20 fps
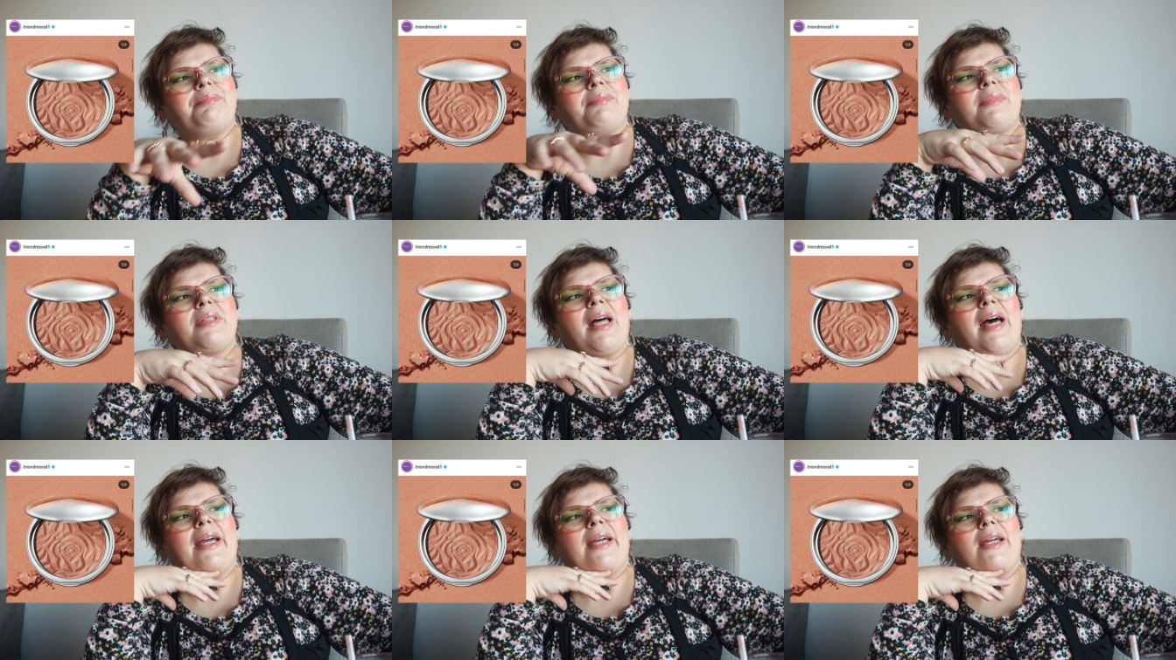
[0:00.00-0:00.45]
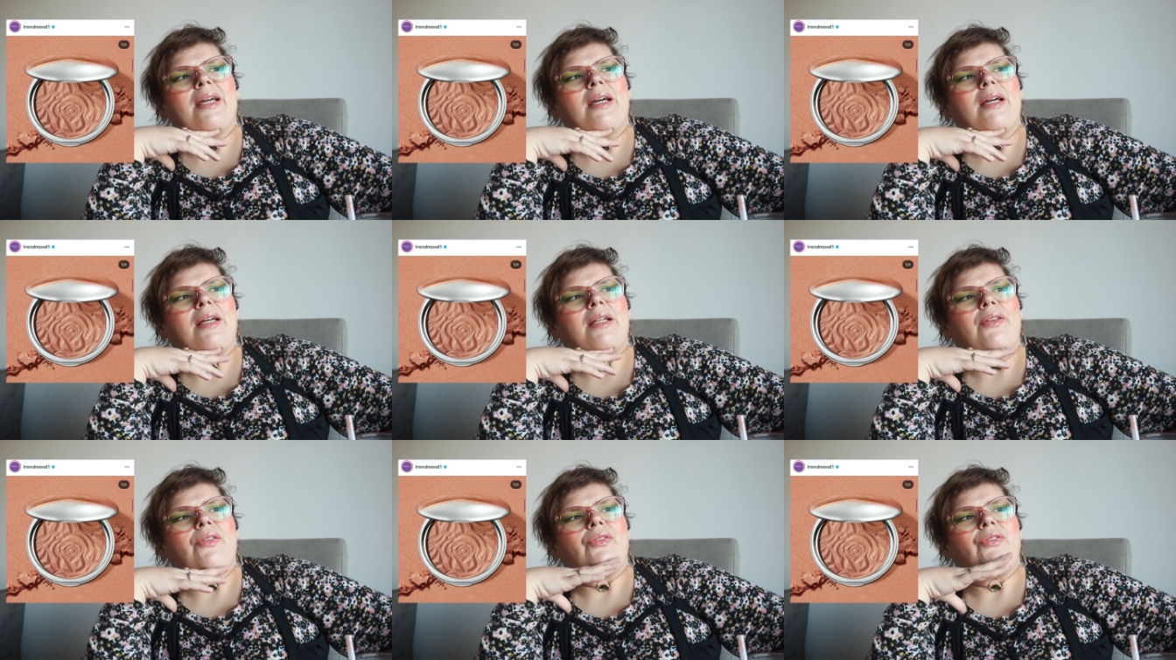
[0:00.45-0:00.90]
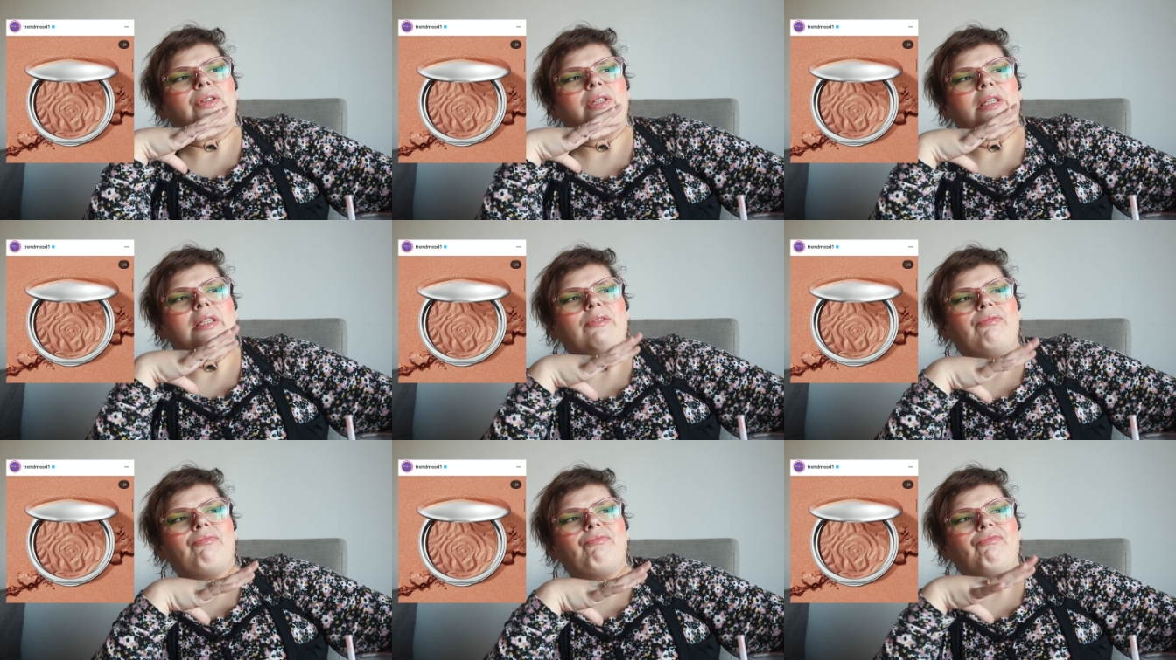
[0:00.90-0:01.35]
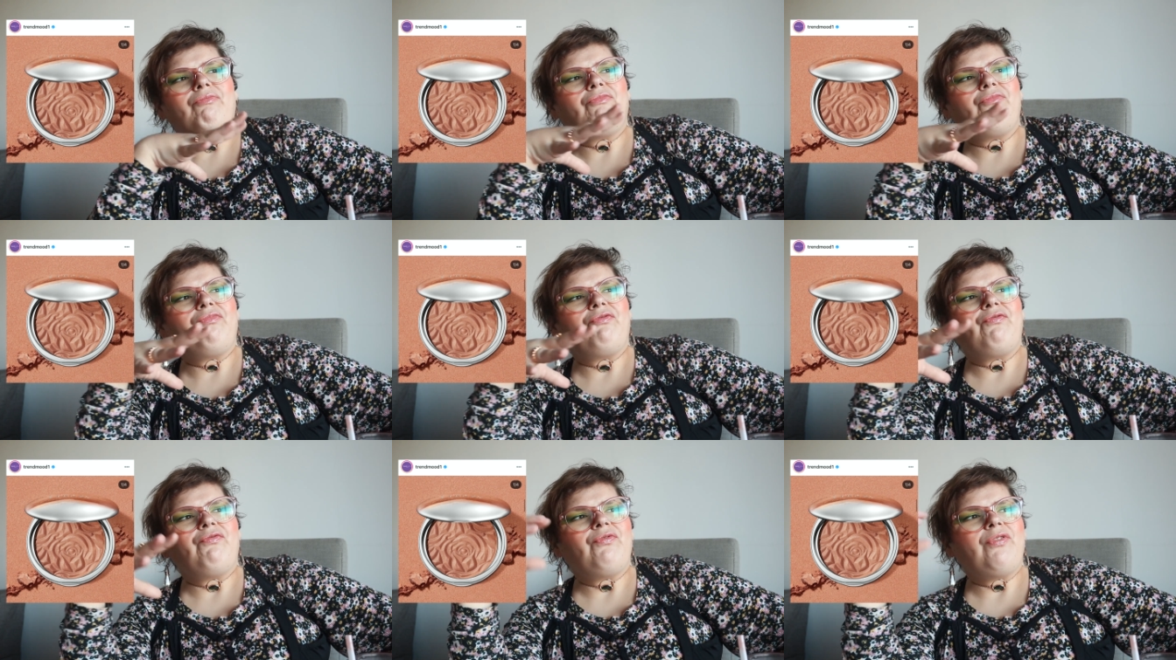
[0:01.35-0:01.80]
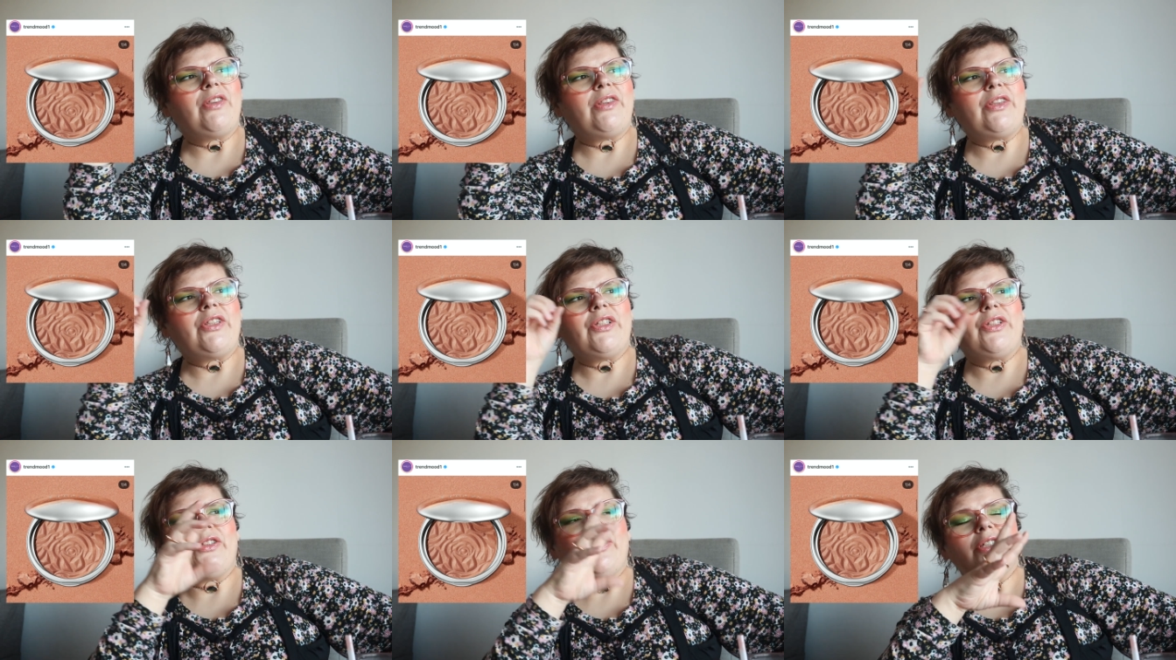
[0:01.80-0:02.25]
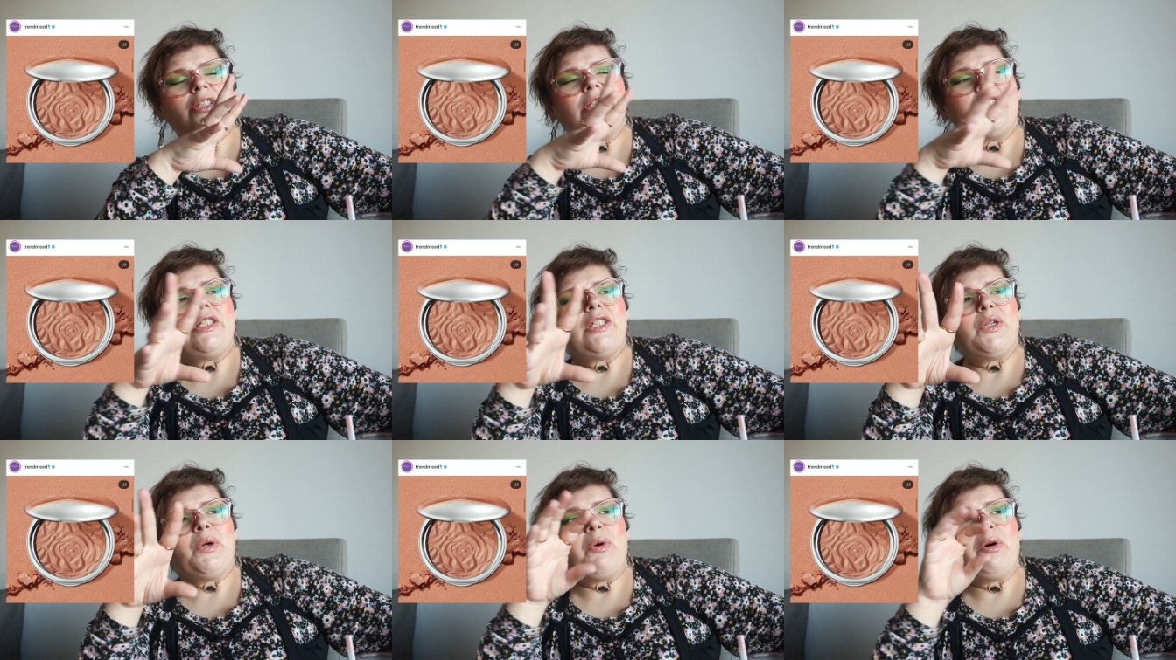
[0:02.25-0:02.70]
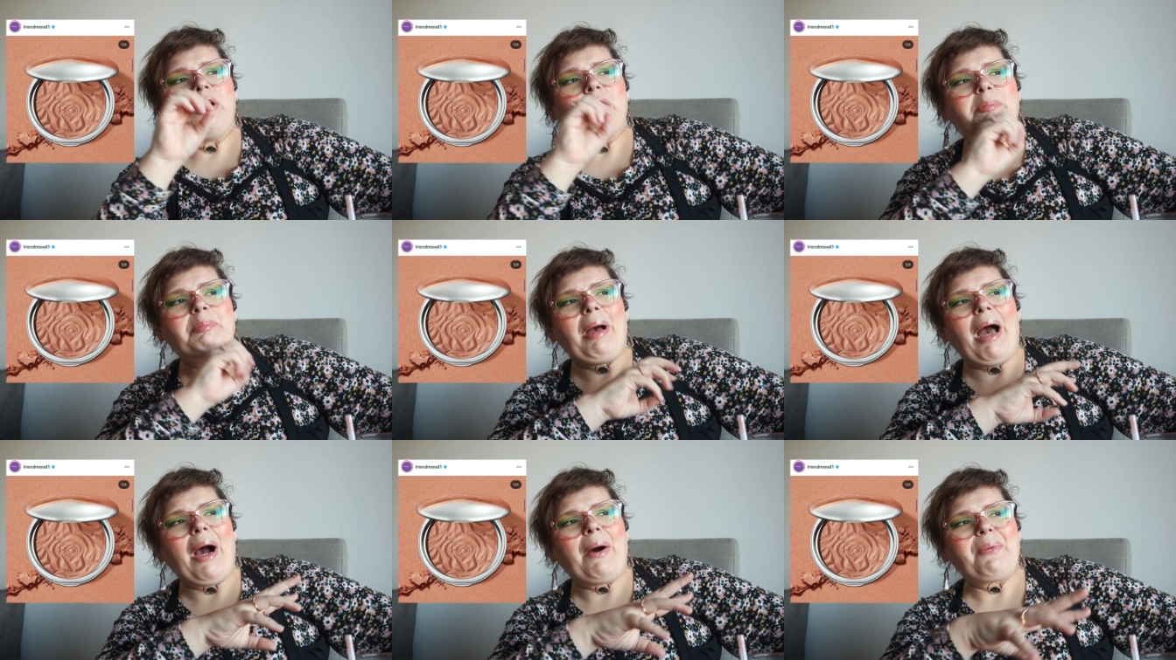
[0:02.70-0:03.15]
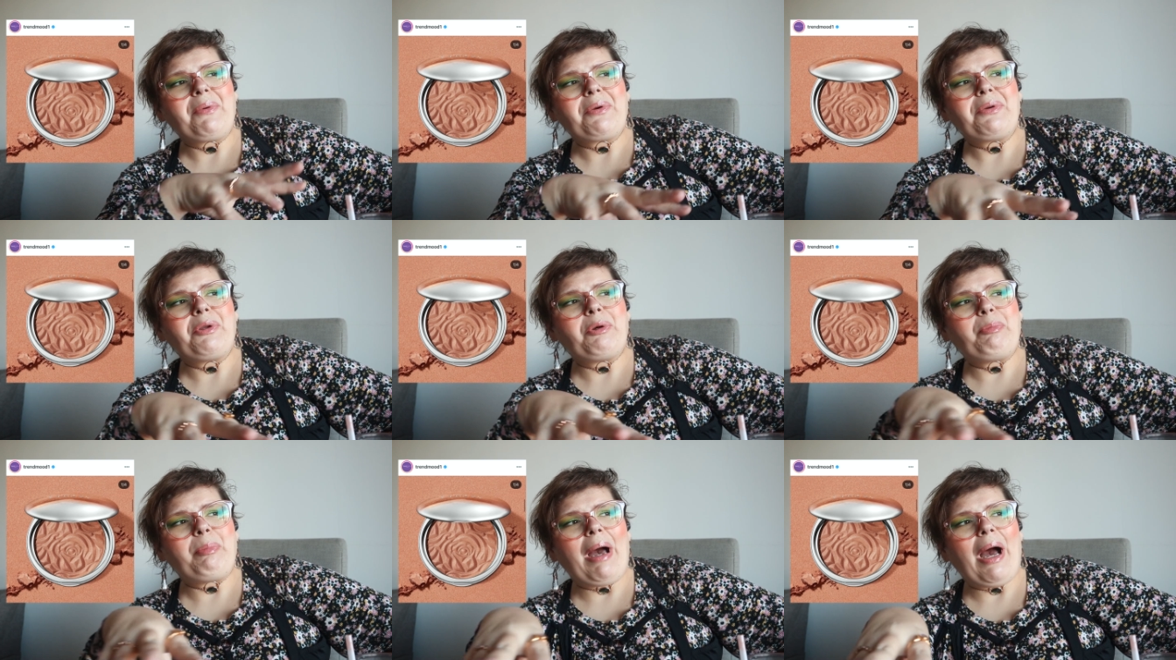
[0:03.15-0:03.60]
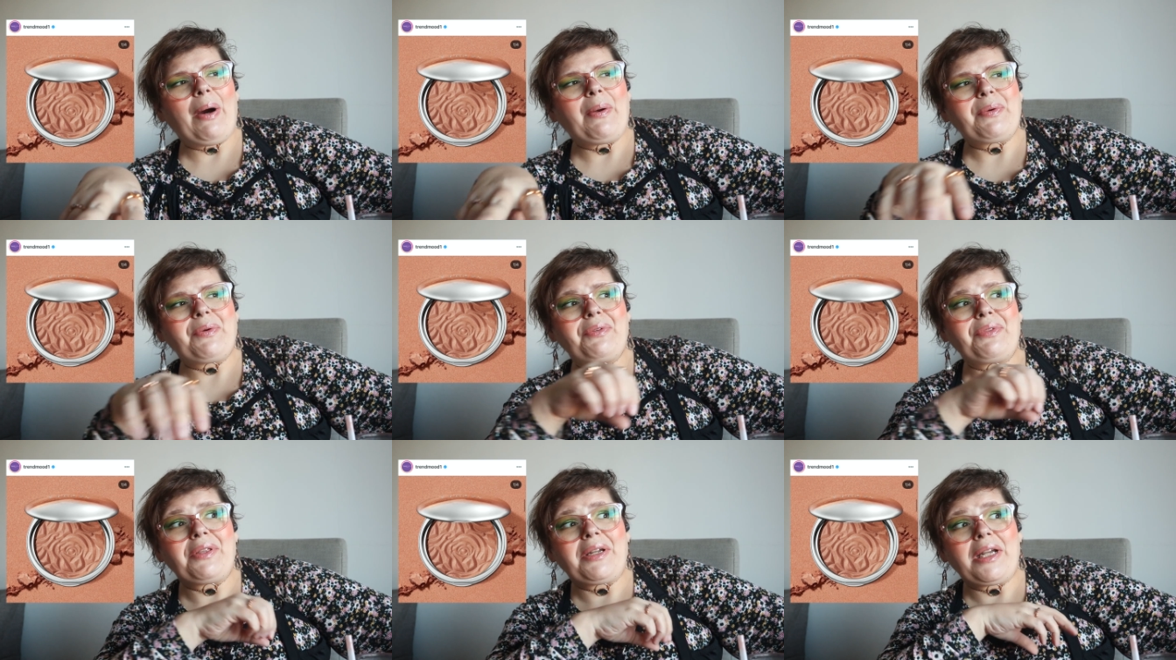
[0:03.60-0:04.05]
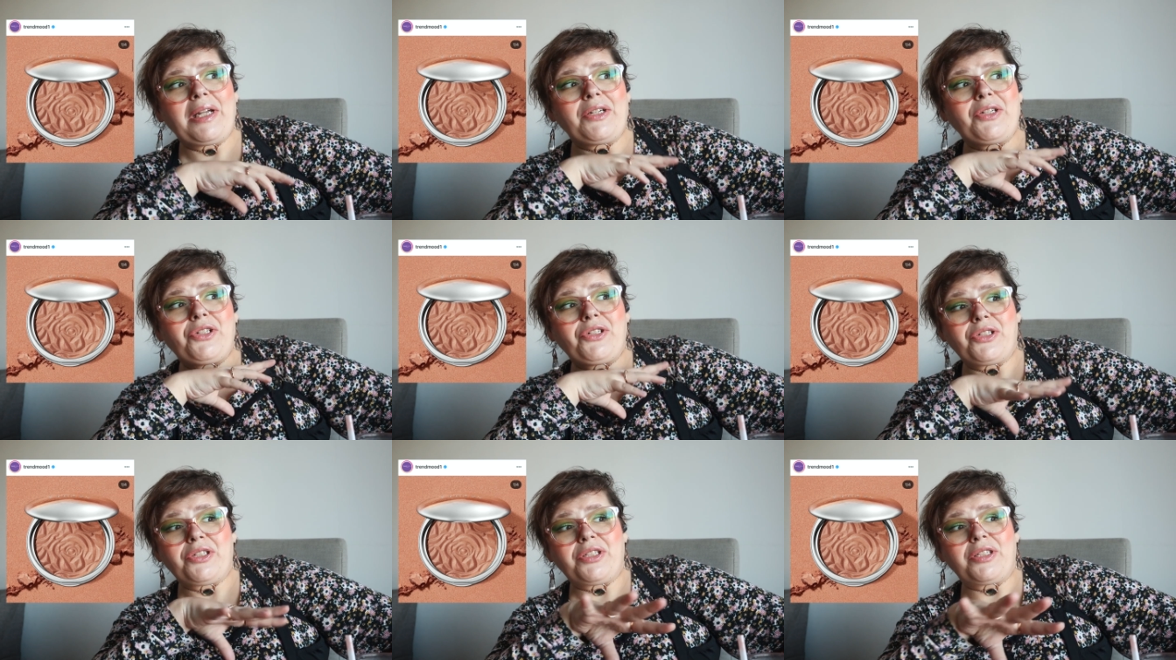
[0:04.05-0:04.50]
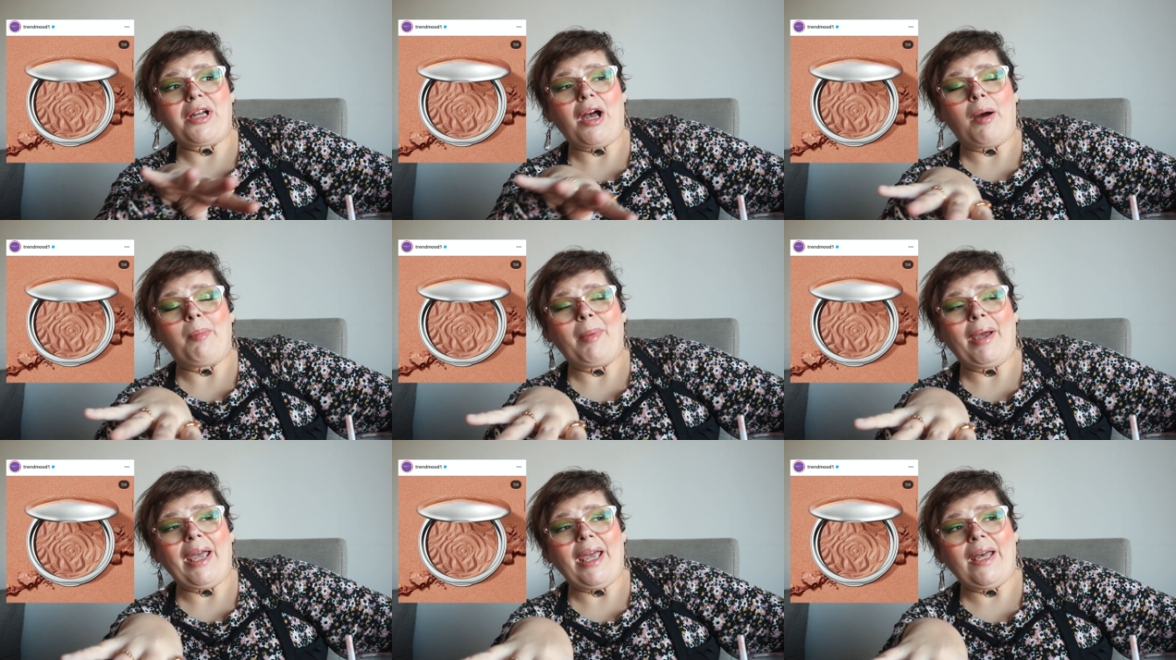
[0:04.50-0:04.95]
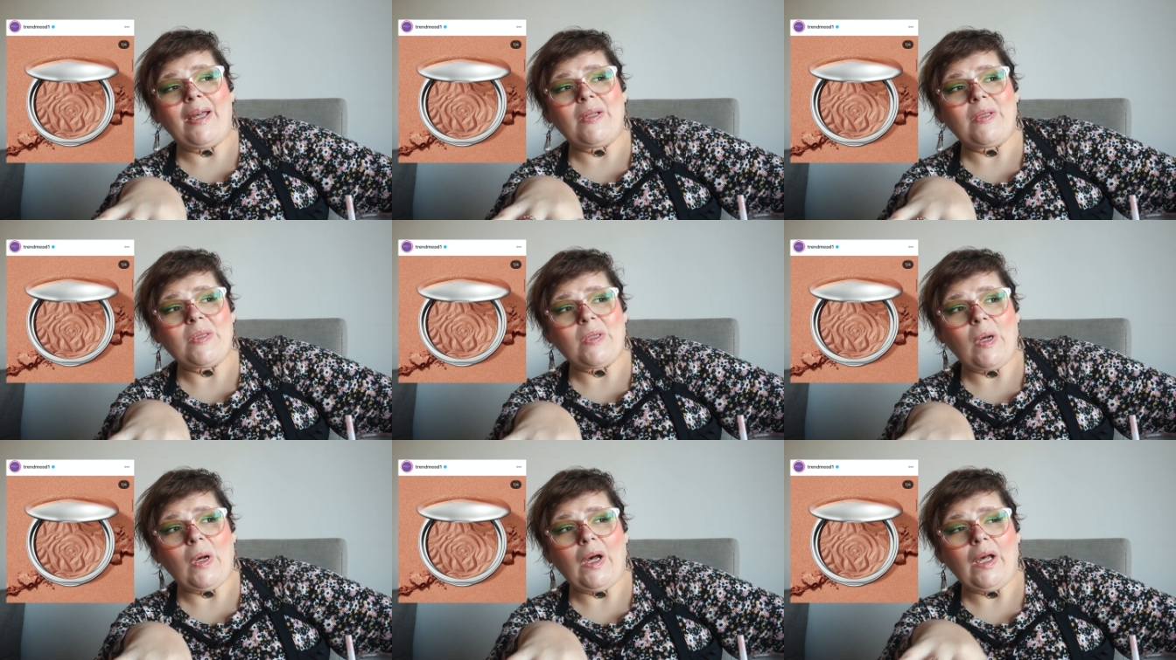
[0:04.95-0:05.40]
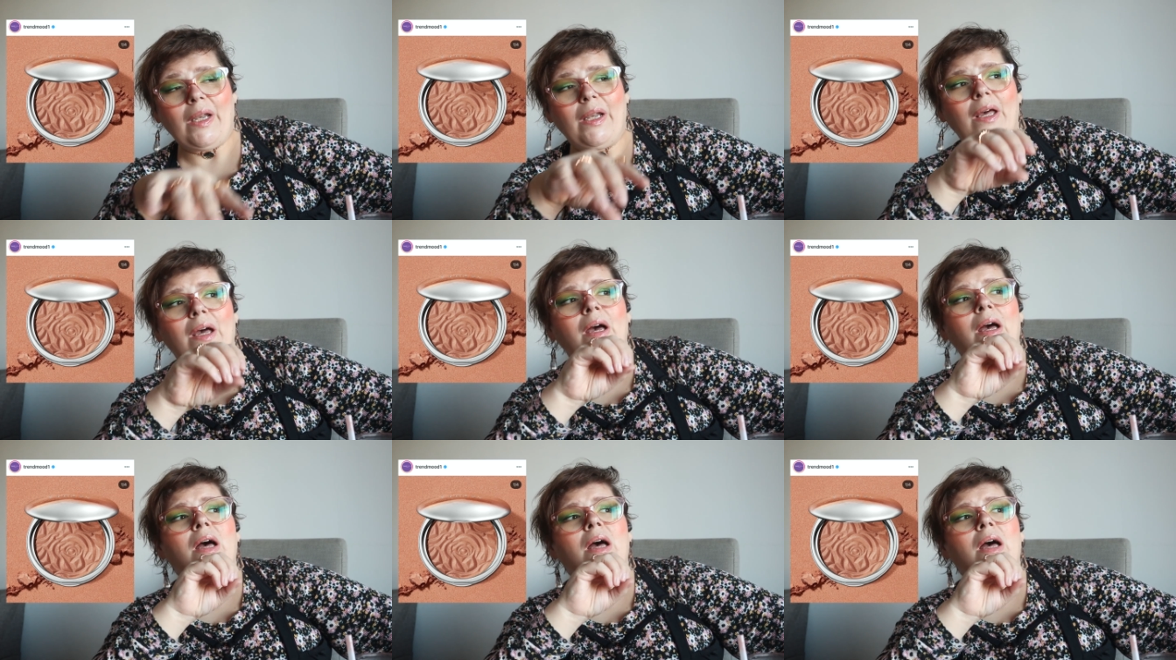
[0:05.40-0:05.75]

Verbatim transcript: Like the, the the Dior powder to powder that I just got my hands on,